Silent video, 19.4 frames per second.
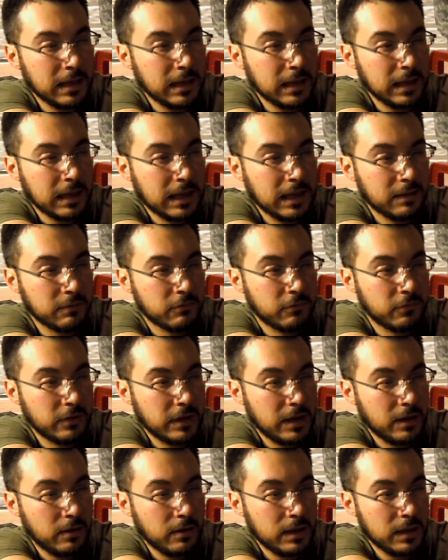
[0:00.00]
and
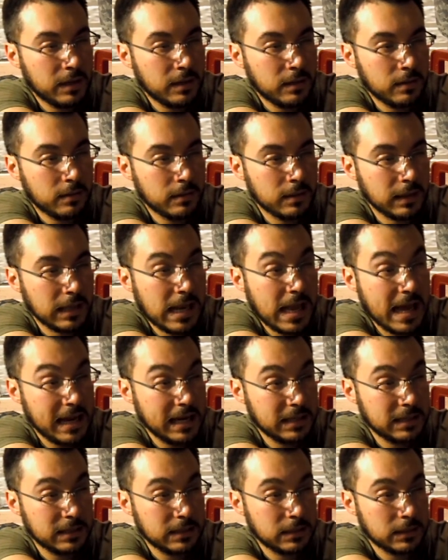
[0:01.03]
very
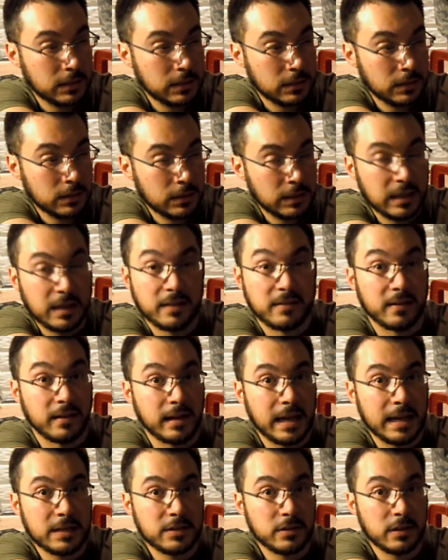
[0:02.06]
light. It's a
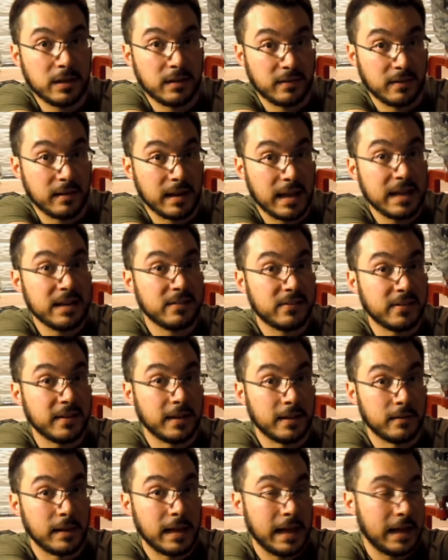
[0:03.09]
light
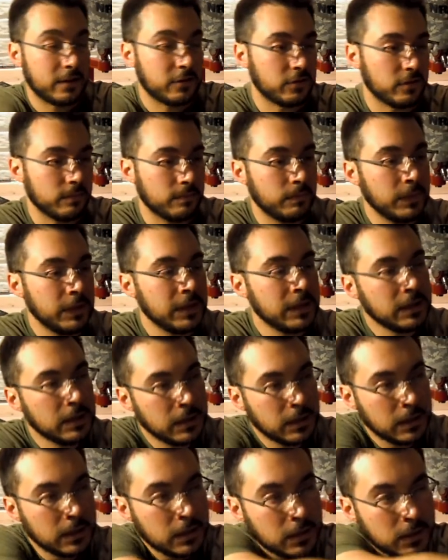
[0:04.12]
single action.
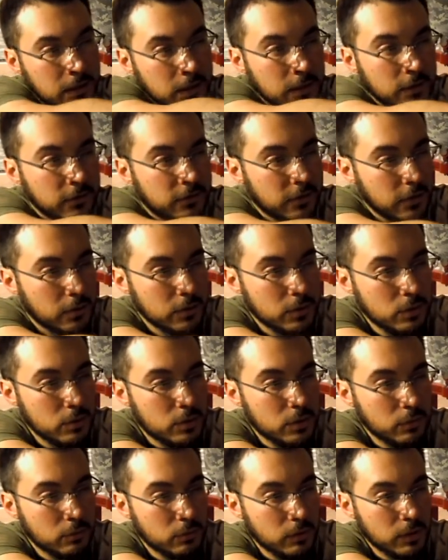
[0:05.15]
So you
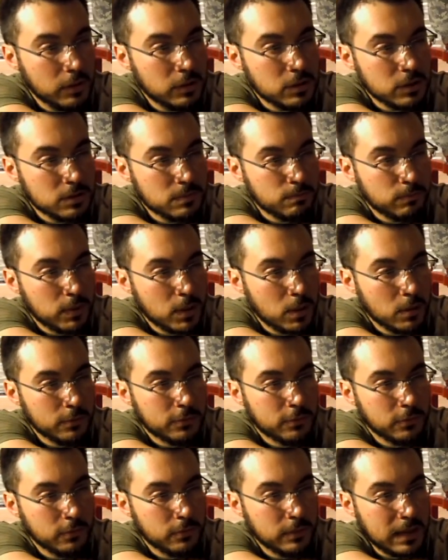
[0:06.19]
could really just blow
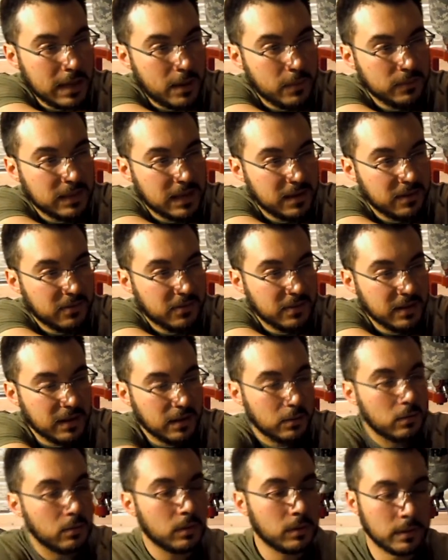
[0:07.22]
through that with that
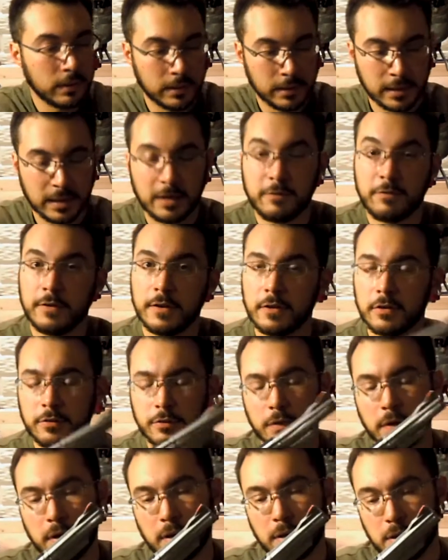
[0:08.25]
single. And it feels
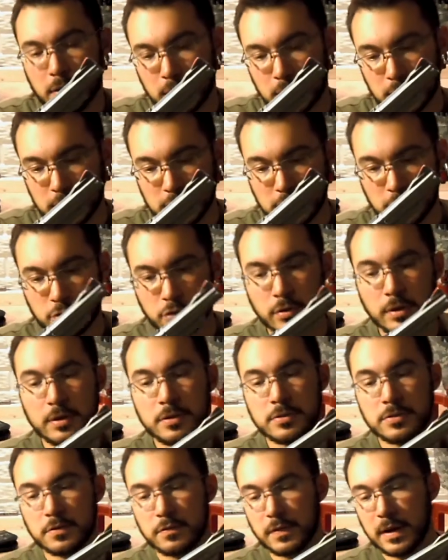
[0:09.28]
very good. So
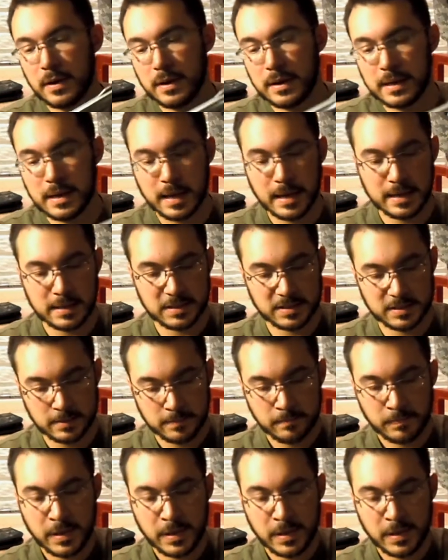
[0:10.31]
triggers are very nice.